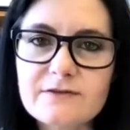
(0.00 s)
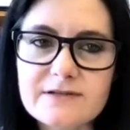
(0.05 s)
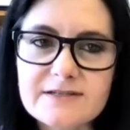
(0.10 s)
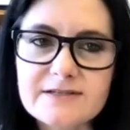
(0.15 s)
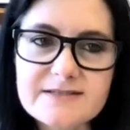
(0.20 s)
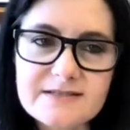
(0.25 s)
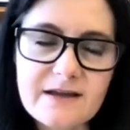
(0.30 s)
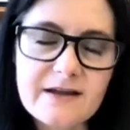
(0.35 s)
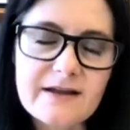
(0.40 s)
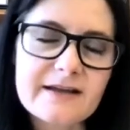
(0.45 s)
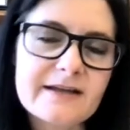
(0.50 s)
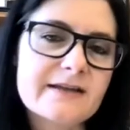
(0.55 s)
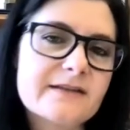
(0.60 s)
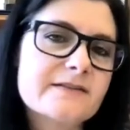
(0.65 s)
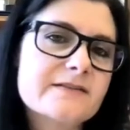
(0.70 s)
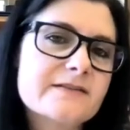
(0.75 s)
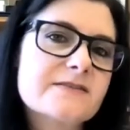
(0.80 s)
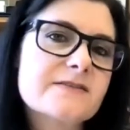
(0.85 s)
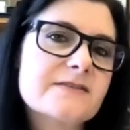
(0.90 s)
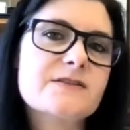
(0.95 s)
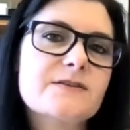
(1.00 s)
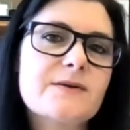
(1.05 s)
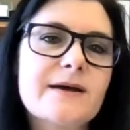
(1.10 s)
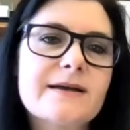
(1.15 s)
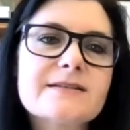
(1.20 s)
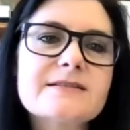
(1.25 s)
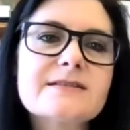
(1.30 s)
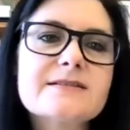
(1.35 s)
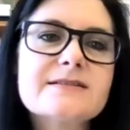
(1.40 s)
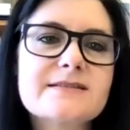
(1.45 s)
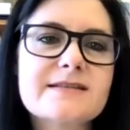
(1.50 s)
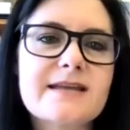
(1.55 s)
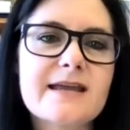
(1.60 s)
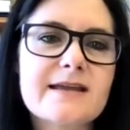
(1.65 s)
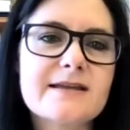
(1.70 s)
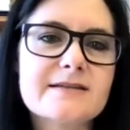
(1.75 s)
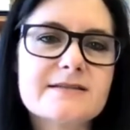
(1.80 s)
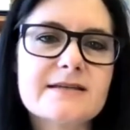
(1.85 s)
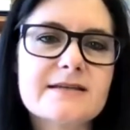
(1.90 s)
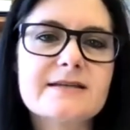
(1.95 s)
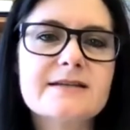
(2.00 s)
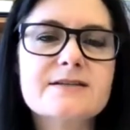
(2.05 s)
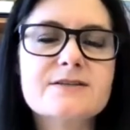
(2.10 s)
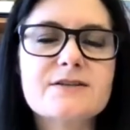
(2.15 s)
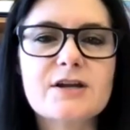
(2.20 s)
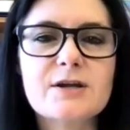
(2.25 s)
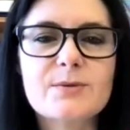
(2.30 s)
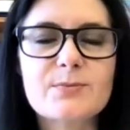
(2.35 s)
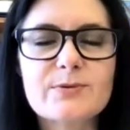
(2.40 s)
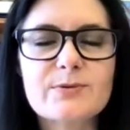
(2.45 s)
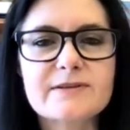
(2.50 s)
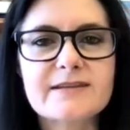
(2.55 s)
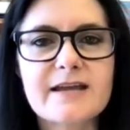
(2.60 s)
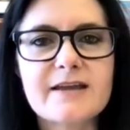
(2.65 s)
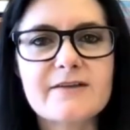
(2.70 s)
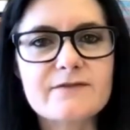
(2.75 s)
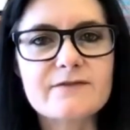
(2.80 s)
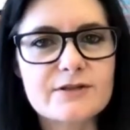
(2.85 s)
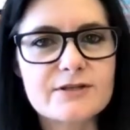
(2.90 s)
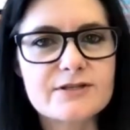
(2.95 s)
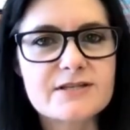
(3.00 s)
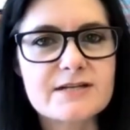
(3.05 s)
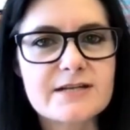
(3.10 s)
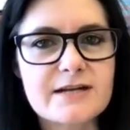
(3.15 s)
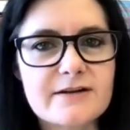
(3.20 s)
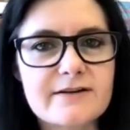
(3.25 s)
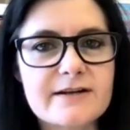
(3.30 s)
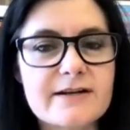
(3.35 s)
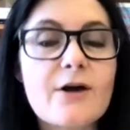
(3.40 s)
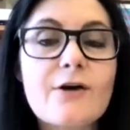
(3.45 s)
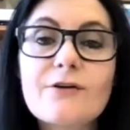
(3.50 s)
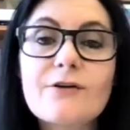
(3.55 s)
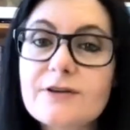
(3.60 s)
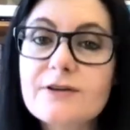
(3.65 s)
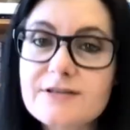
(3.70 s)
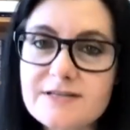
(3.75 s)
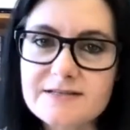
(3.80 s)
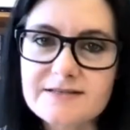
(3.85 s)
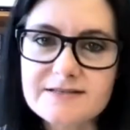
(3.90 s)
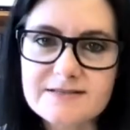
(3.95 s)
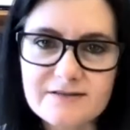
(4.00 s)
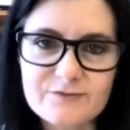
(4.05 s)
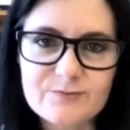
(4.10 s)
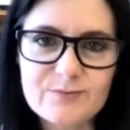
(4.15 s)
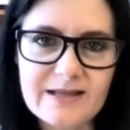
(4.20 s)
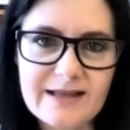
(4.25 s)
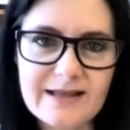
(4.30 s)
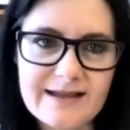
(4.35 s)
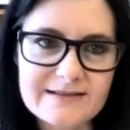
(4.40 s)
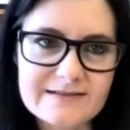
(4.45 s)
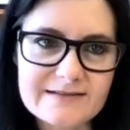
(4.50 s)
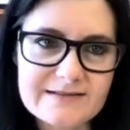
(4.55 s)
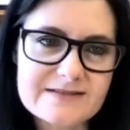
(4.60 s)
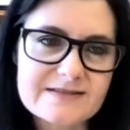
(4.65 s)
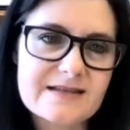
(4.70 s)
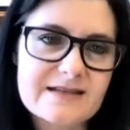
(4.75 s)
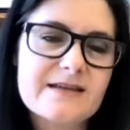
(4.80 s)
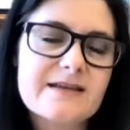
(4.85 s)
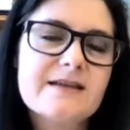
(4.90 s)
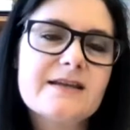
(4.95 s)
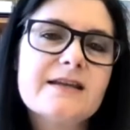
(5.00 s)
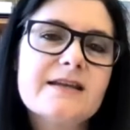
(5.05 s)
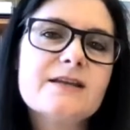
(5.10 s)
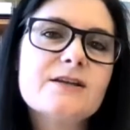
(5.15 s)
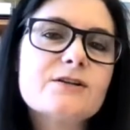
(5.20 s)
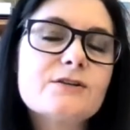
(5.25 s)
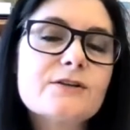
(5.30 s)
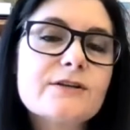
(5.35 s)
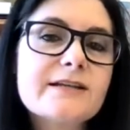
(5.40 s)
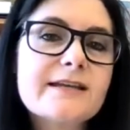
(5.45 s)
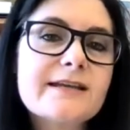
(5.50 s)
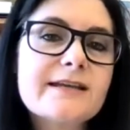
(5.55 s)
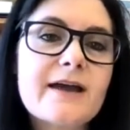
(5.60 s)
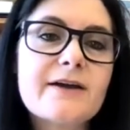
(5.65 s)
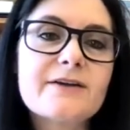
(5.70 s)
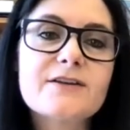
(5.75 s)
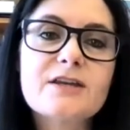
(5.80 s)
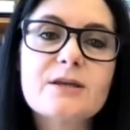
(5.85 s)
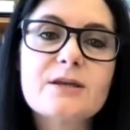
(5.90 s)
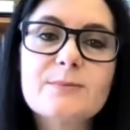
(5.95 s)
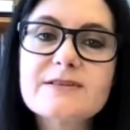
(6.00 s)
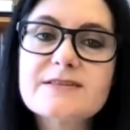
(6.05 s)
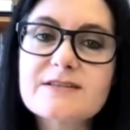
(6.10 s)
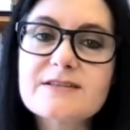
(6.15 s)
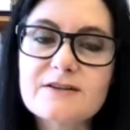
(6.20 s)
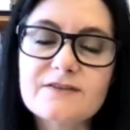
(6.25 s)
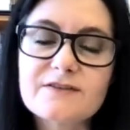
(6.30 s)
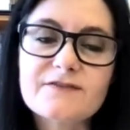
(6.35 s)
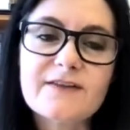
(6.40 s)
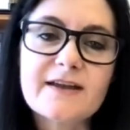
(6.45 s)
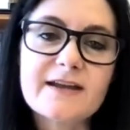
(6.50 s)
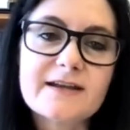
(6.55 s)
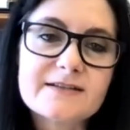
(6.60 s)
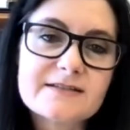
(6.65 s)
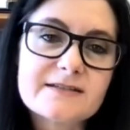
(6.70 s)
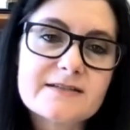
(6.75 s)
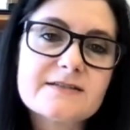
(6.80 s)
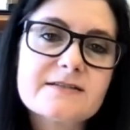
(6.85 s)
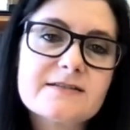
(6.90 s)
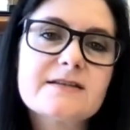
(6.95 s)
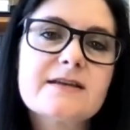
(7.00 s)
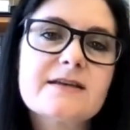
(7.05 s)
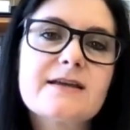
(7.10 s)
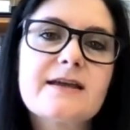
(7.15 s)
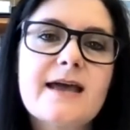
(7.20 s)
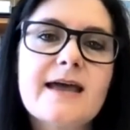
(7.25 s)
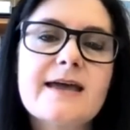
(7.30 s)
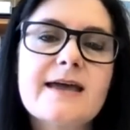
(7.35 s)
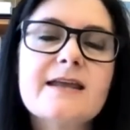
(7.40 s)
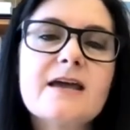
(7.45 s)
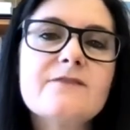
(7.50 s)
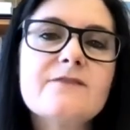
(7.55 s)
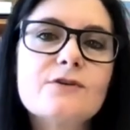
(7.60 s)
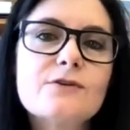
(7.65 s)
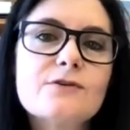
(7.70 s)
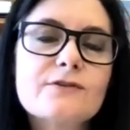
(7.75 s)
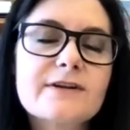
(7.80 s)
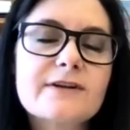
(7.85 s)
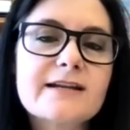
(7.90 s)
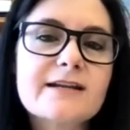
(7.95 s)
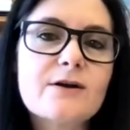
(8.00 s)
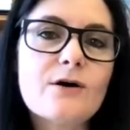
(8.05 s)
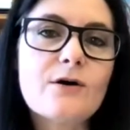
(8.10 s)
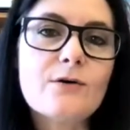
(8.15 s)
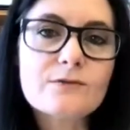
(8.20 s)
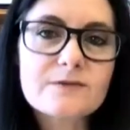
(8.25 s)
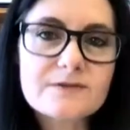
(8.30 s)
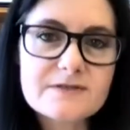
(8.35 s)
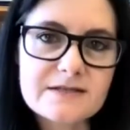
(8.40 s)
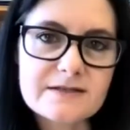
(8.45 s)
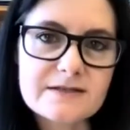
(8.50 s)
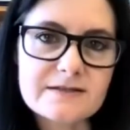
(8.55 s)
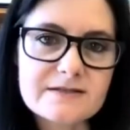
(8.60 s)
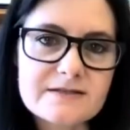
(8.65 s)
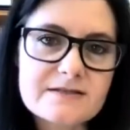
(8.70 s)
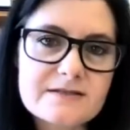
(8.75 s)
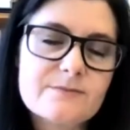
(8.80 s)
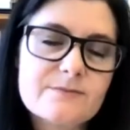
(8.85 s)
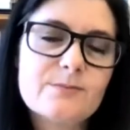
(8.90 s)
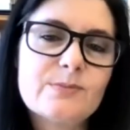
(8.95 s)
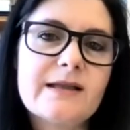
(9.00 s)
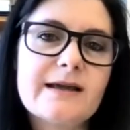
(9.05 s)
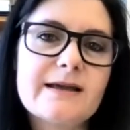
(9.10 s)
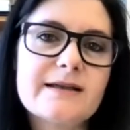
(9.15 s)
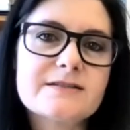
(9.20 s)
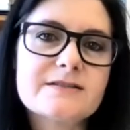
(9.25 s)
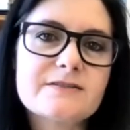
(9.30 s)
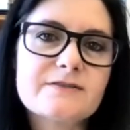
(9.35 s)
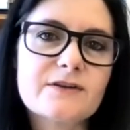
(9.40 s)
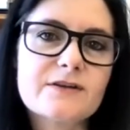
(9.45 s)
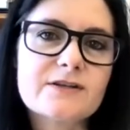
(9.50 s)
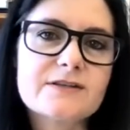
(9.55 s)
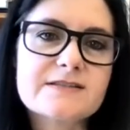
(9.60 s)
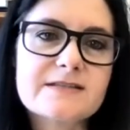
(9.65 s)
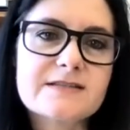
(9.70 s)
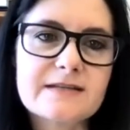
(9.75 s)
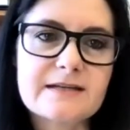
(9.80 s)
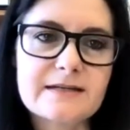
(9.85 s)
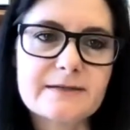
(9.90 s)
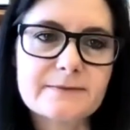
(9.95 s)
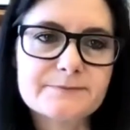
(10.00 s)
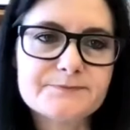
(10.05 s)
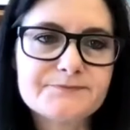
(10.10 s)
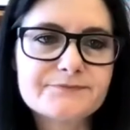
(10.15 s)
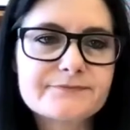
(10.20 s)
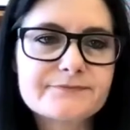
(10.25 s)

science to understand and interpret the evolutionary origins of plants, including how humans are affected and have already altered plant diversity.